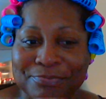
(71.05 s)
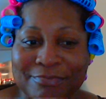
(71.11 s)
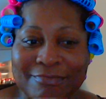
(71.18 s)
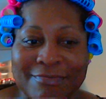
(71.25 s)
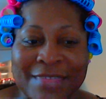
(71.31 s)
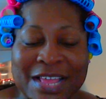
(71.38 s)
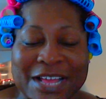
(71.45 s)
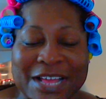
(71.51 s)

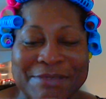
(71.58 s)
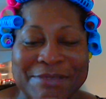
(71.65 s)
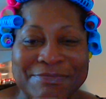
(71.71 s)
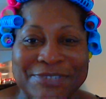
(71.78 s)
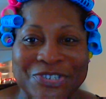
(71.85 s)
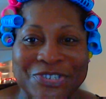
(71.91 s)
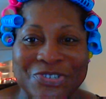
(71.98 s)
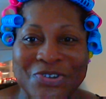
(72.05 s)
Um,
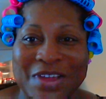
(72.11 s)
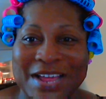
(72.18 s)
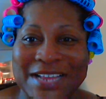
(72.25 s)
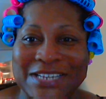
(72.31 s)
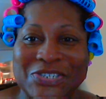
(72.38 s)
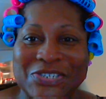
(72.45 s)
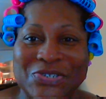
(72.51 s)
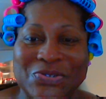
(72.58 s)
just trying
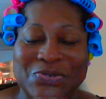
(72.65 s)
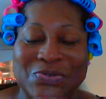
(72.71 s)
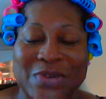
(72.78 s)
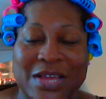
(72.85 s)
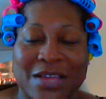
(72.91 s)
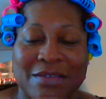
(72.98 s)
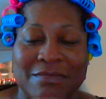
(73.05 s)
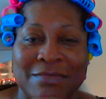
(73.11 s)
to,
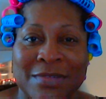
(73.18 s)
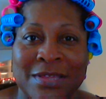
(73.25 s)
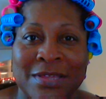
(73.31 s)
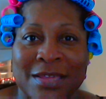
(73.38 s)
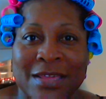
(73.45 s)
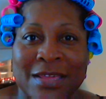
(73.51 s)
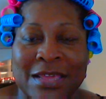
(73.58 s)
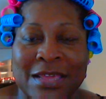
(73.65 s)
um,
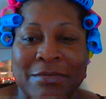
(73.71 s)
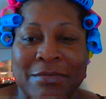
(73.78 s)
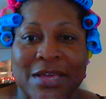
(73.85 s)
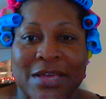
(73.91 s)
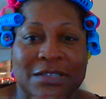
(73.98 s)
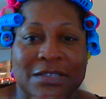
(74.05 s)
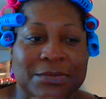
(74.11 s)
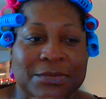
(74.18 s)
my
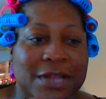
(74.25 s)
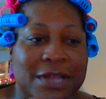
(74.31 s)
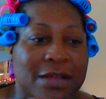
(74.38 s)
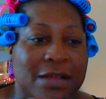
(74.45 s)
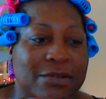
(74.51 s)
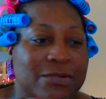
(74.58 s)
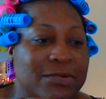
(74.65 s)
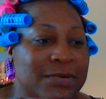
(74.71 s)
husband and I are
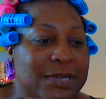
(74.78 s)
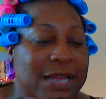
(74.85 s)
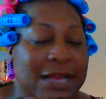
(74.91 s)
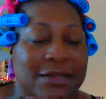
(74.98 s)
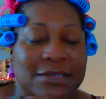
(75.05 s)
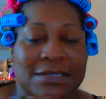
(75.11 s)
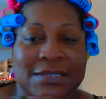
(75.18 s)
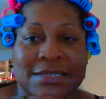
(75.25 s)
going out
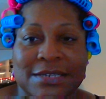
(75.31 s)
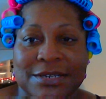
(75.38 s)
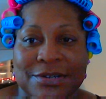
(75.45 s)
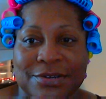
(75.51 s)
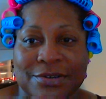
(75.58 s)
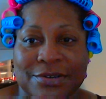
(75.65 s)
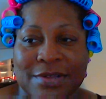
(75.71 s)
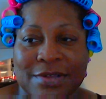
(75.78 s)
to
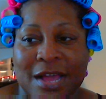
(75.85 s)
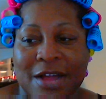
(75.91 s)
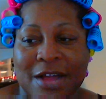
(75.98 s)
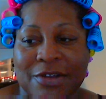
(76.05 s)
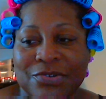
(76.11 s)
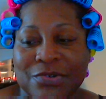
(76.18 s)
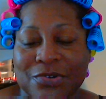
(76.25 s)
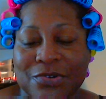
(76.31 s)
dinner. Our
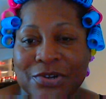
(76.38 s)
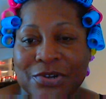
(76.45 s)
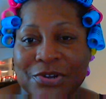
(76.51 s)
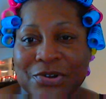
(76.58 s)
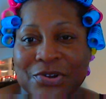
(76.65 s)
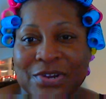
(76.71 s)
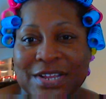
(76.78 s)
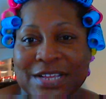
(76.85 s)
daughter
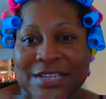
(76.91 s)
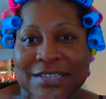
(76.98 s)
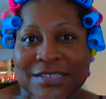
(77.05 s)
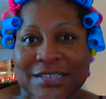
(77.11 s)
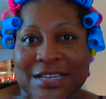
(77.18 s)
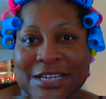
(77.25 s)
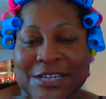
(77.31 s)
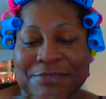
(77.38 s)
is
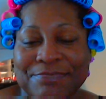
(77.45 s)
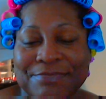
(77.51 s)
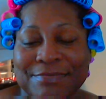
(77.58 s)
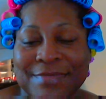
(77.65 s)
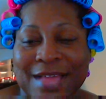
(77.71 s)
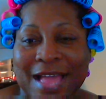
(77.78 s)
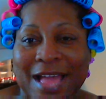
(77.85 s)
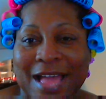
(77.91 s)
um,
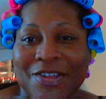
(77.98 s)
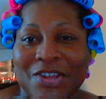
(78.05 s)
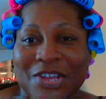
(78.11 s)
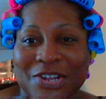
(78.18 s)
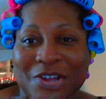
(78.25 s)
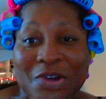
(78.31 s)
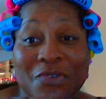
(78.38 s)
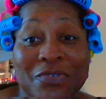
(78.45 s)
out on an
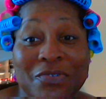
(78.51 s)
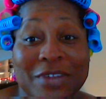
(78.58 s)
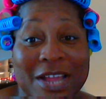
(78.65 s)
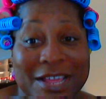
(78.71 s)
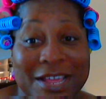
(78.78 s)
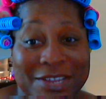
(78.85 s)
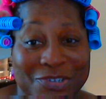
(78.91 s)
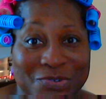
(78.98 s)

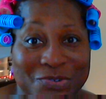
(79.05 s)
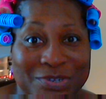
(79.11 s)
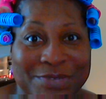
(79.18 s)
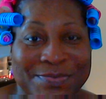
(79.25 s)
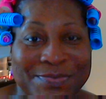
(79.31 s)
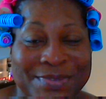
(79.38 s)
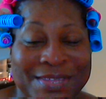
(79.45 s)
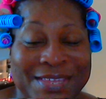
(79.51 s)
overnight trip
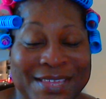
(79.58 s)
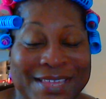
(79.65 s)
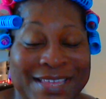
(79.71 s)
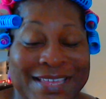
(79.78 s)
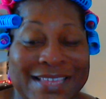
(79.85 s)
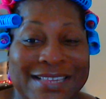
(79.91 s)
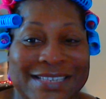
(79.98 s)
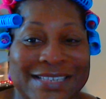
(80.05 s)

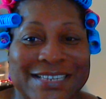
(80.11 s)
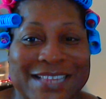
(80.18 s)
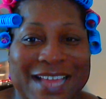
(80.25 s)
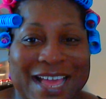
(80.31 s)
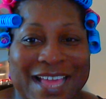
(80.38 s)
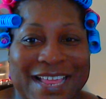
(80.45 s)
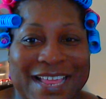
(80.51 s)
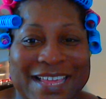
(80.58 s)
tonight,
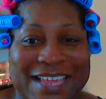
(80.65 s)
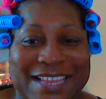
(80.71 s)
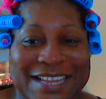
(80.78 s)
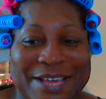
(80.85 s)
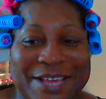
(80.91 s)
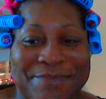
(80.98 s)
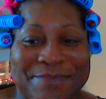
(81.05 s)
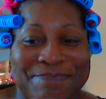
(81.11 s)
and um,